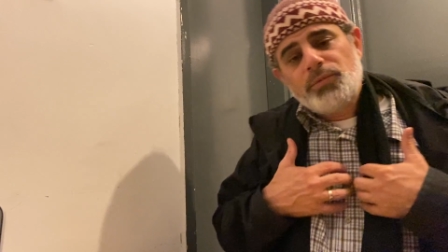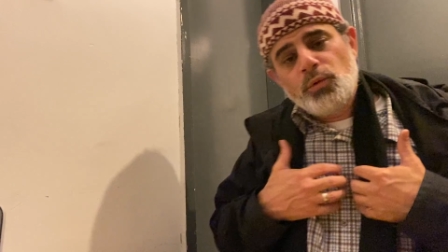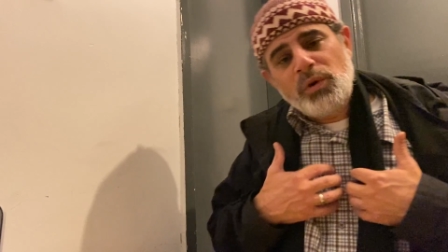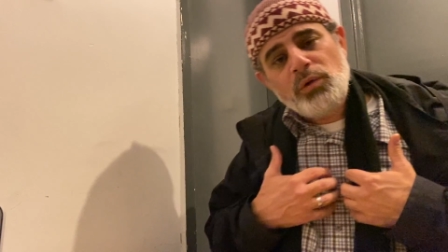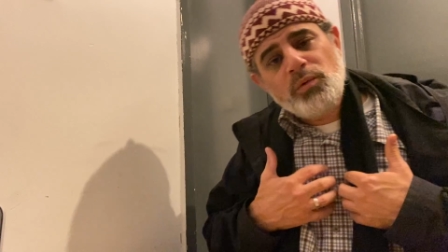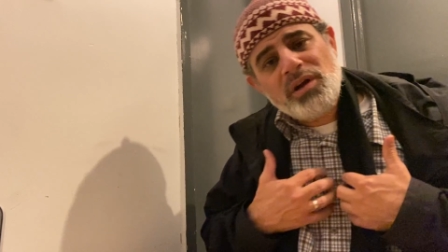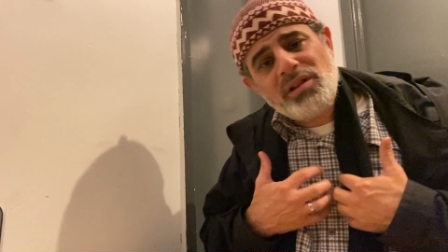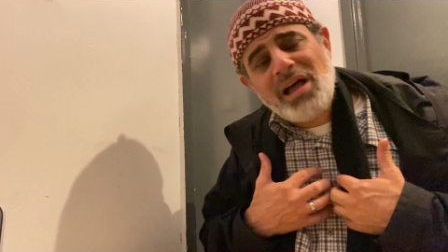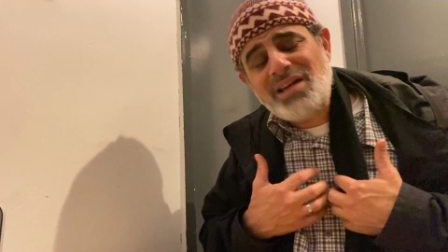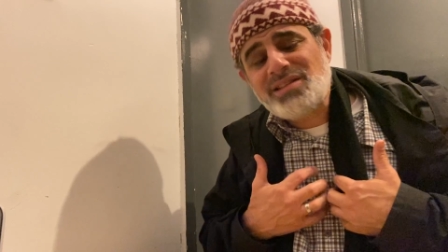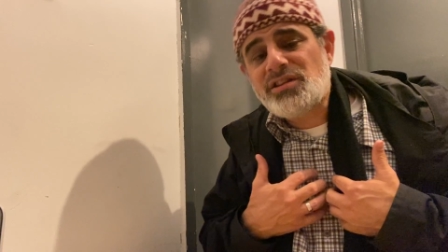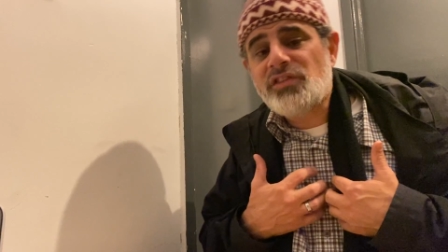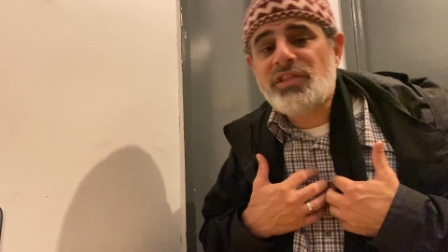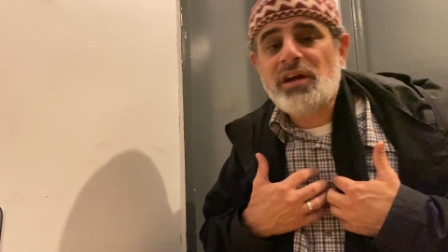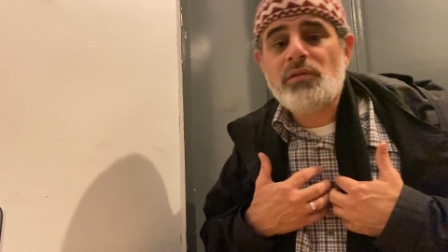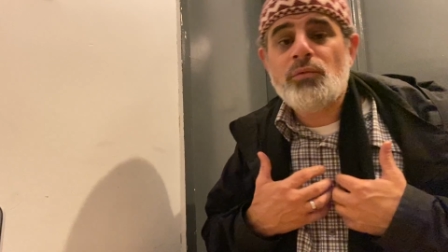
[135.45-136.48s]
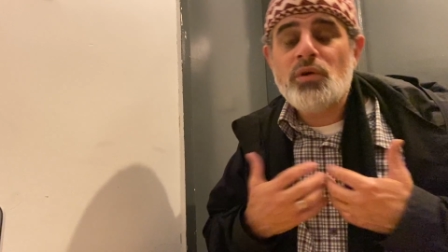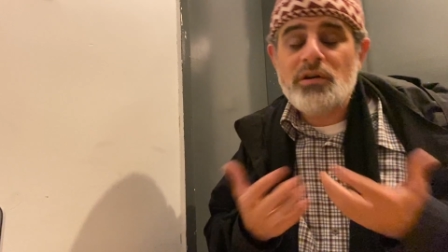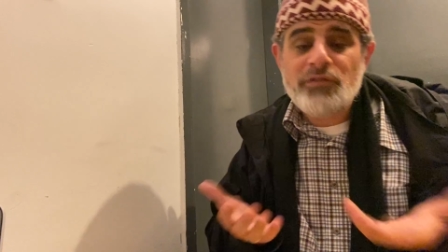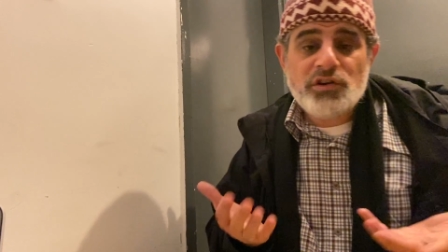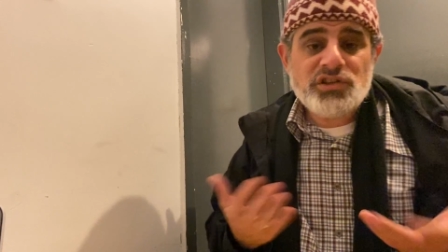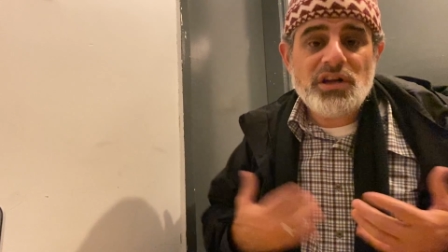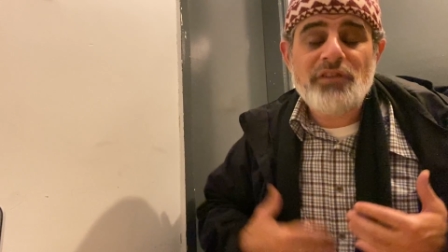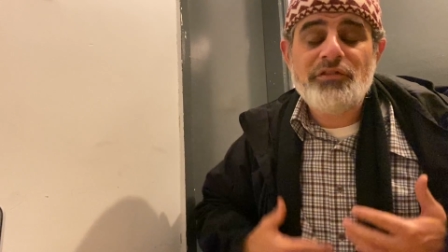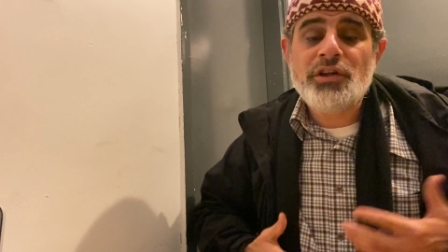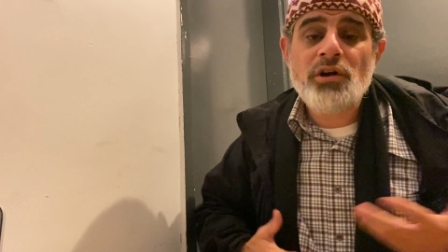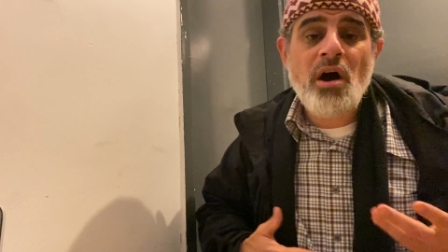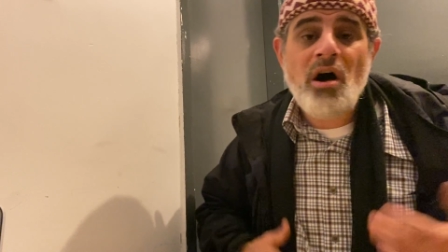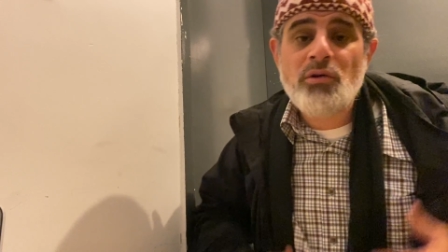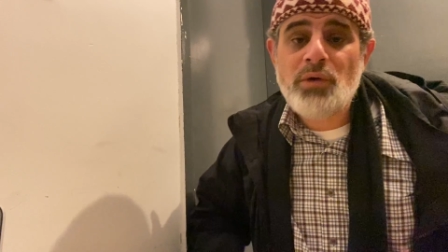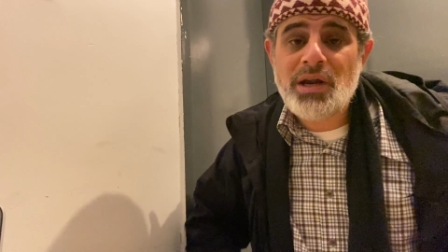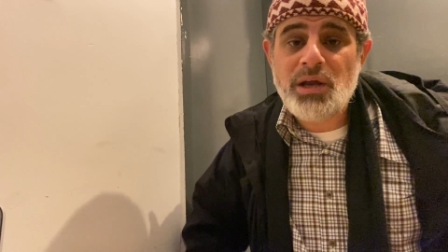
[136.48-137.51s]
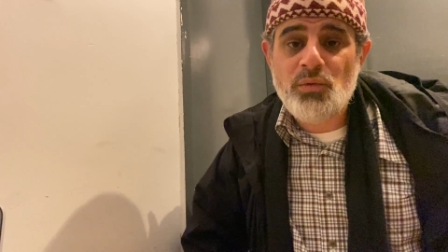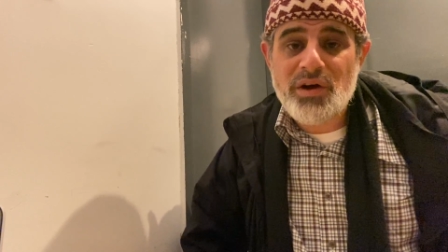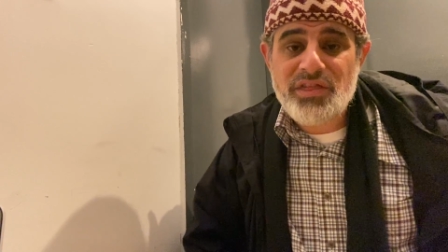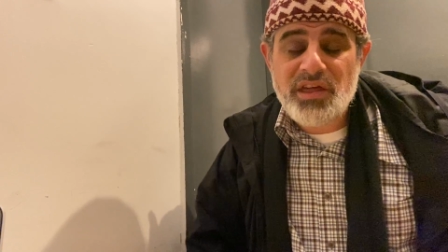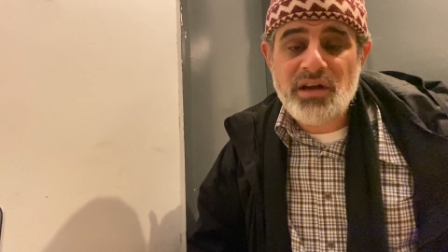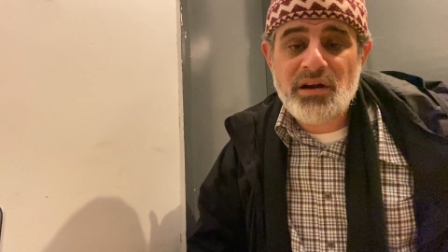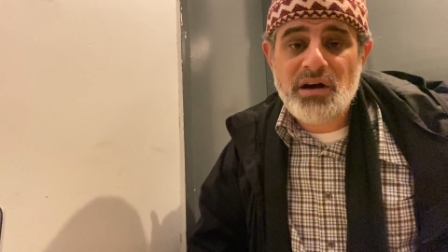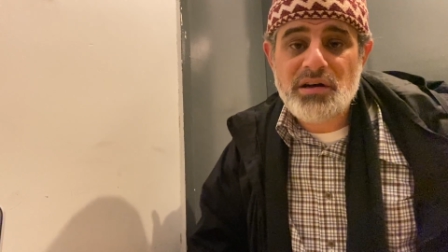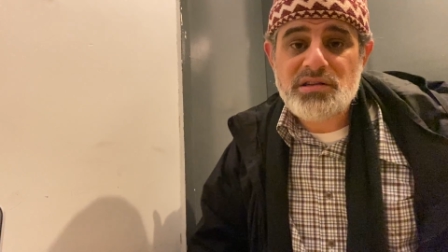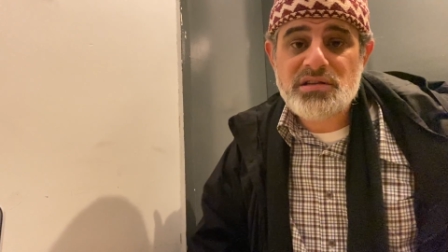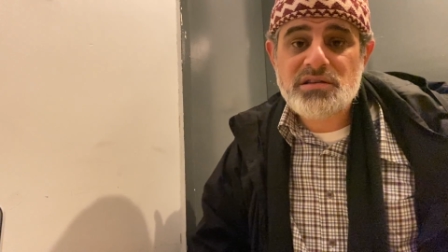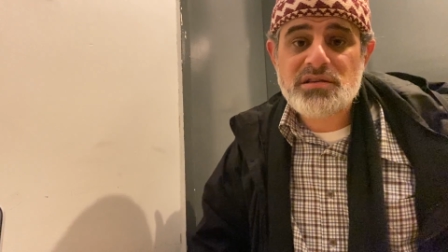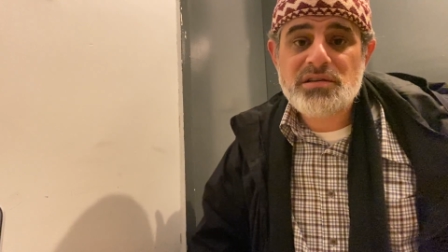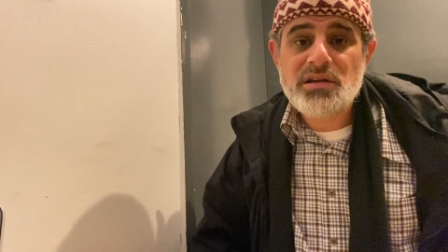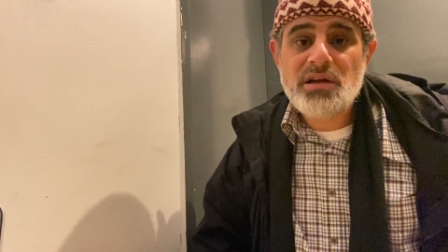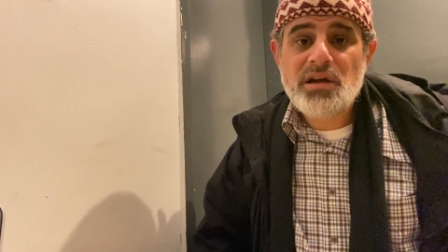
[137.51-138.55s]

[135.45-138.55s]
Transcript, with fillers: We realize that they're first off they're already within us.